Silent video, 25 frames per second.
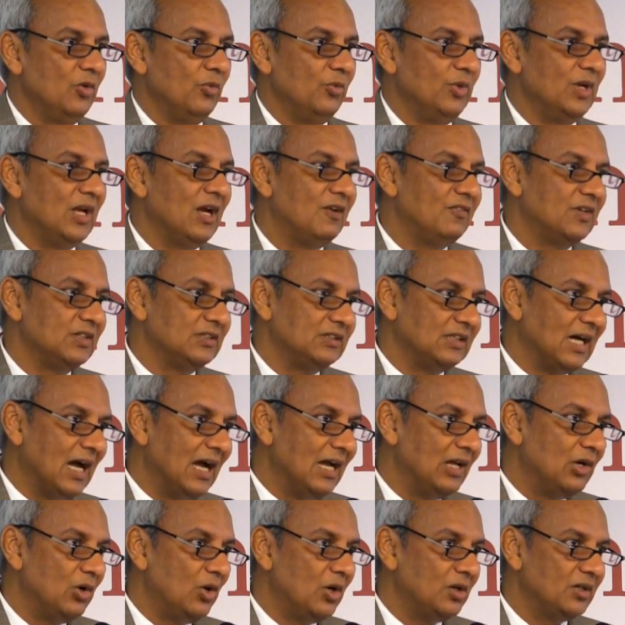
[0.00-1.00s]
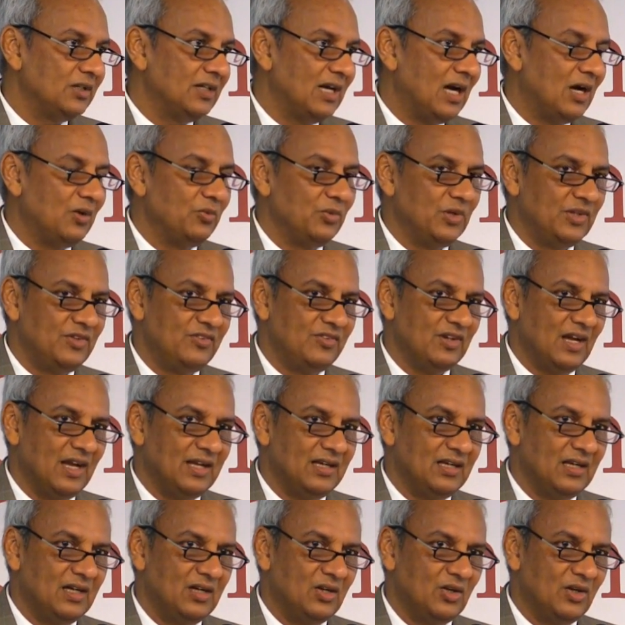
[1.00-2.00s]
We have a dialogue now with
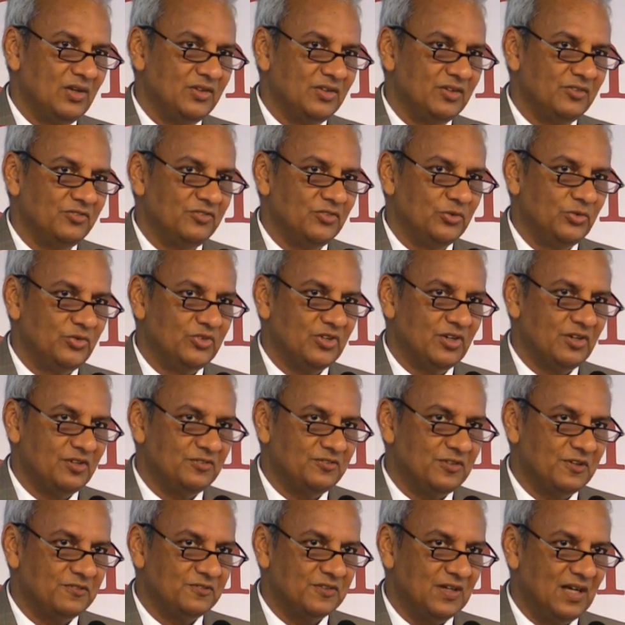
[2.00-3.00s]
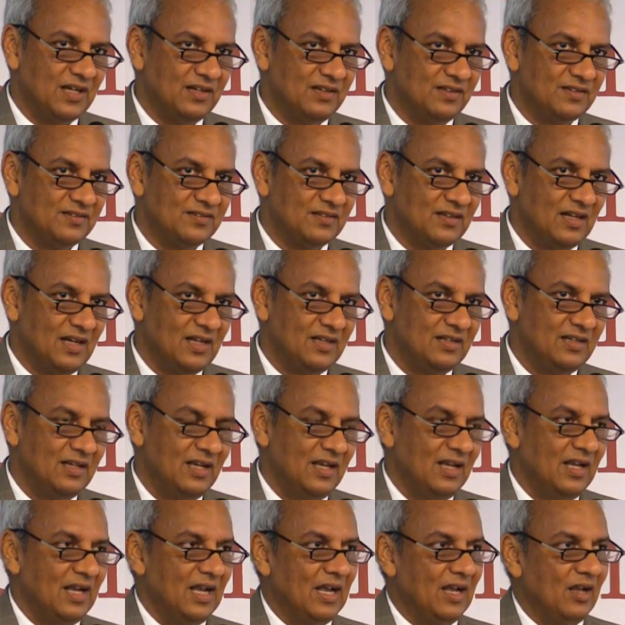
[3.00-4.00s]
China on the future of Afghanistan,
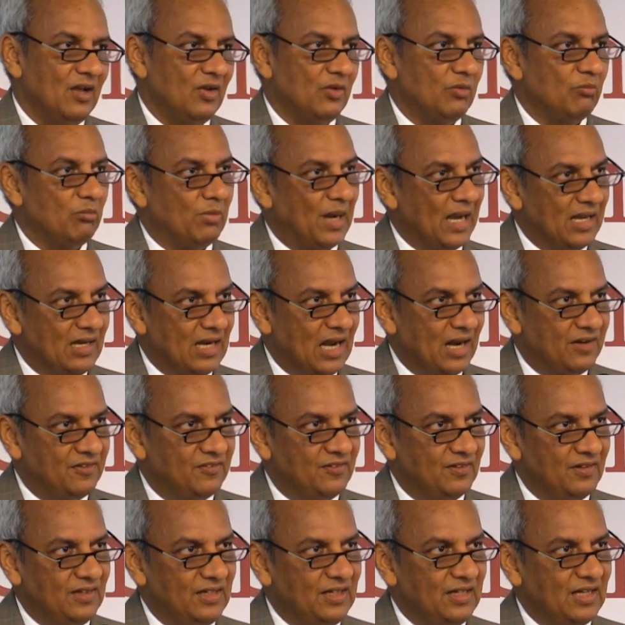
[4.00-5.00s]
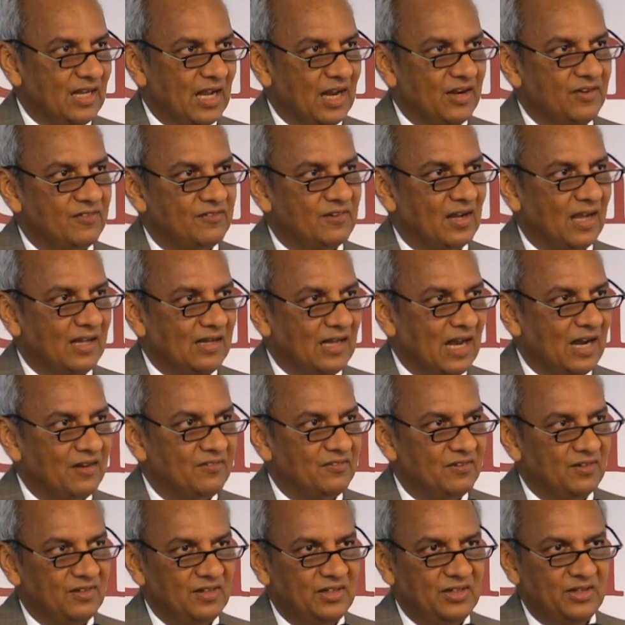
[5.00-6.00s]
bilaterally and
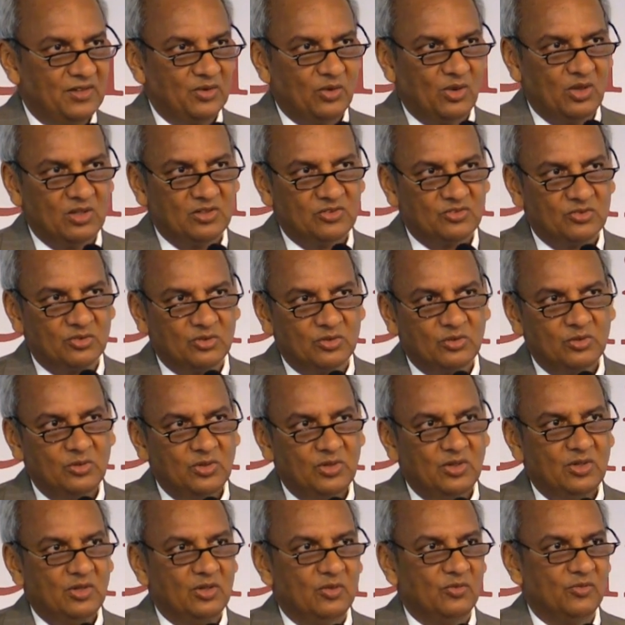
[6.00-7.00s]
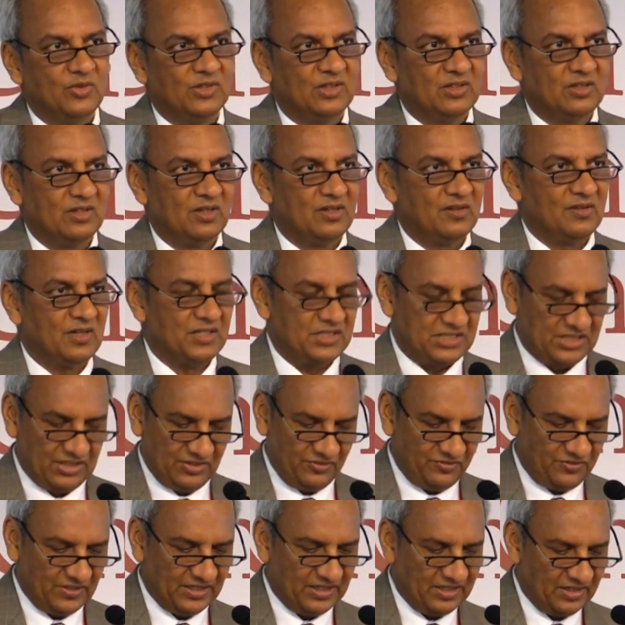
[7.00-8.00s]
trilaterally also with the
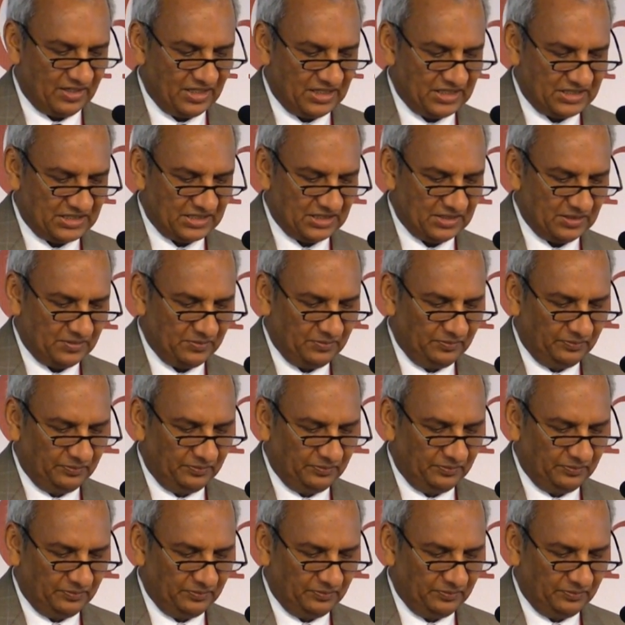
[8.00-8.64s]
Russian Federation.